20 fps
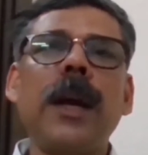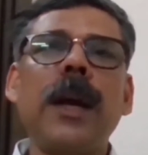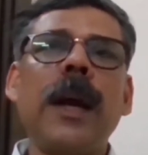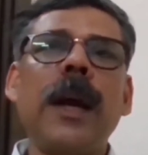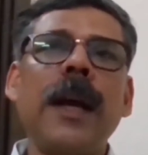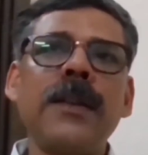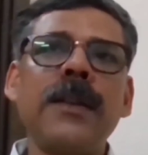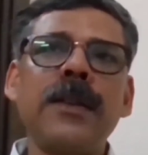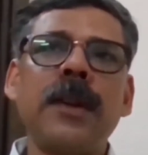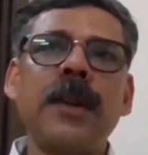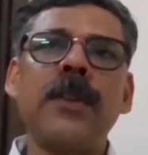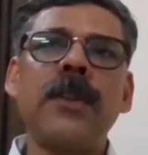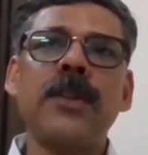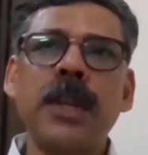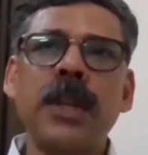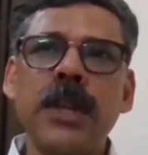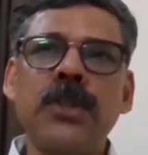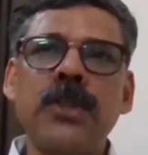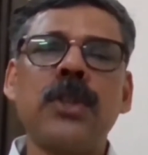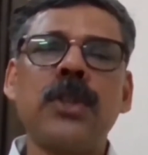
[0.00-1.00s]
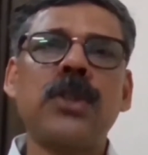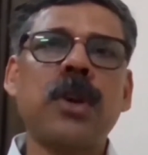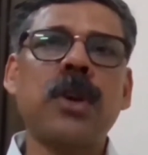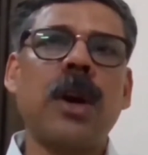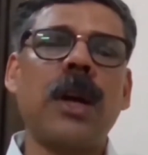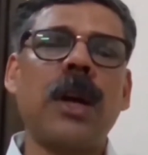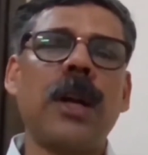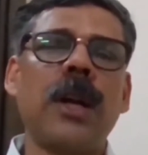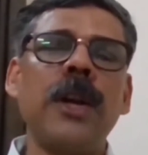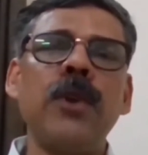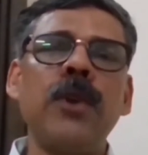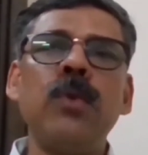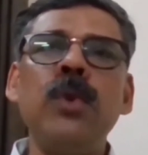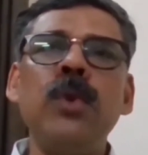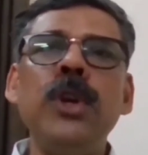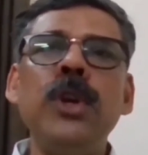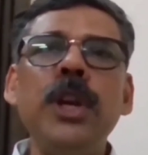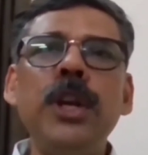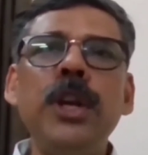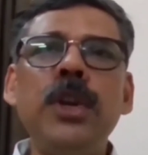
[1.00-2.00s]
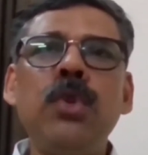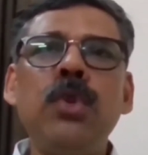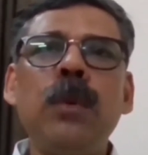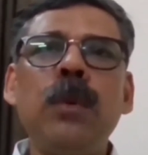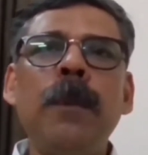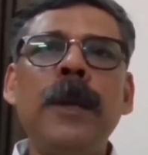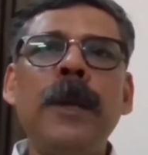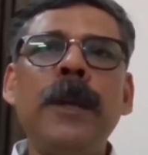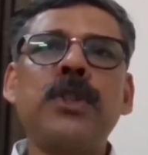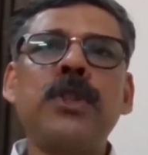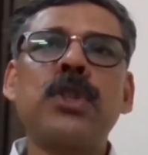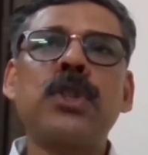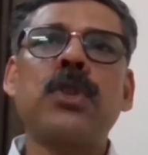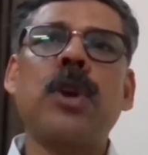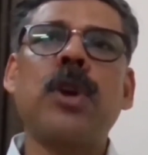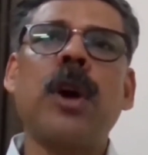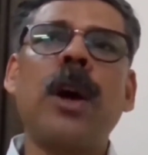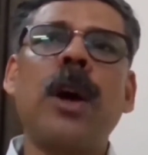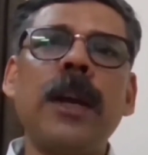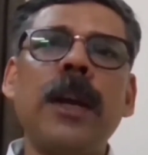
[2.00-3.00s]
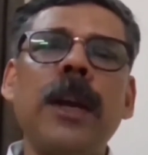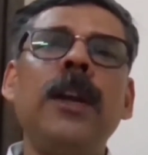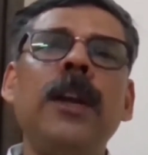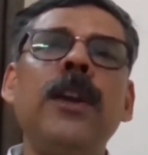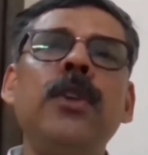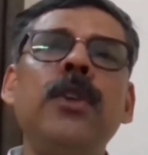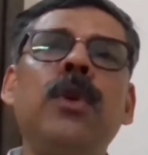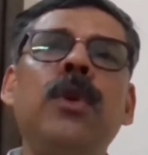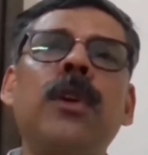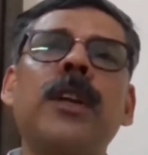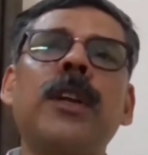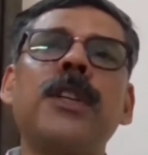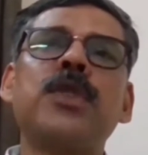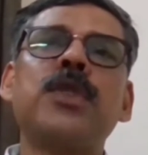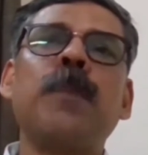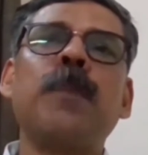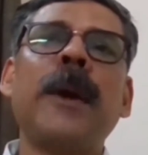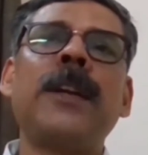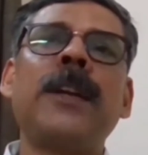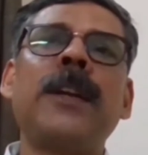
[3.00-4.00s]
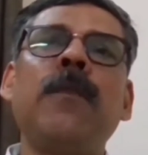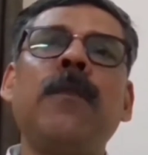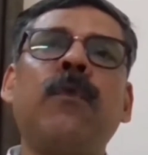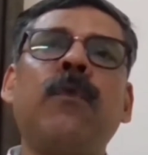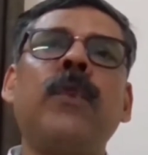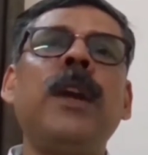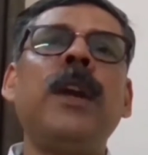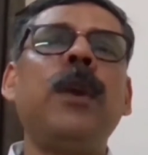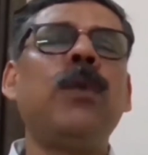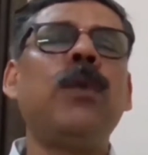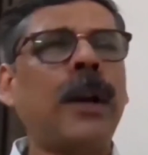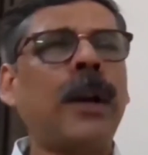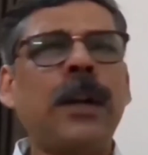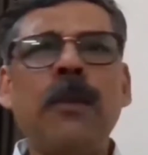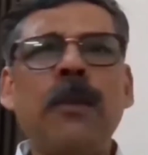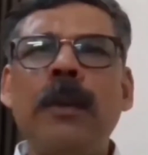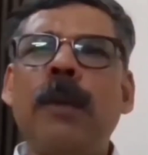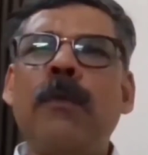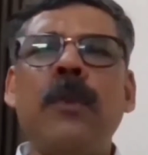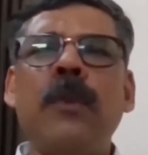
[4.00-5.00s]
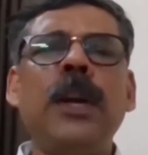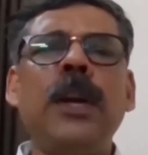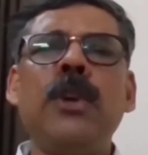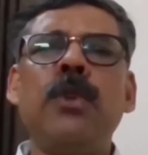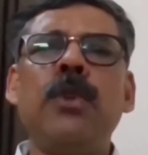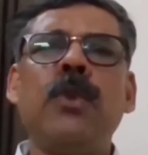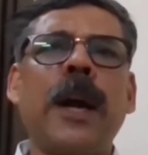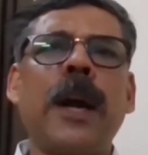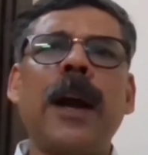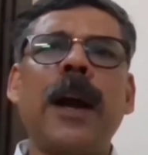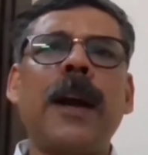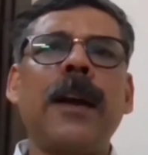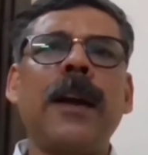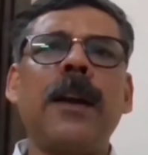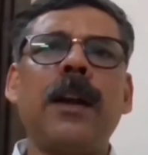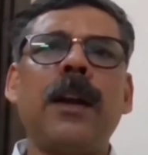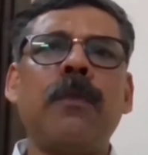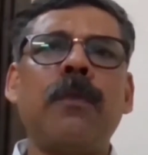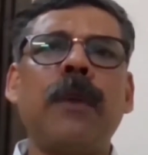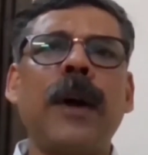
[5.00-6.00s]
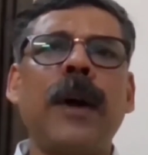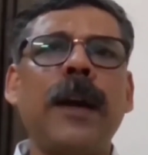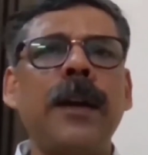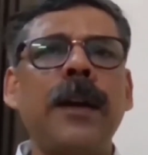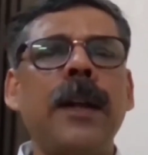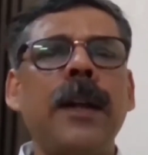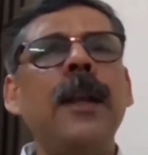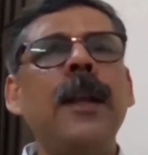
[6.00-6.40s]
as a research scholar, you need to be strong in your respective field, whatever field you had identified.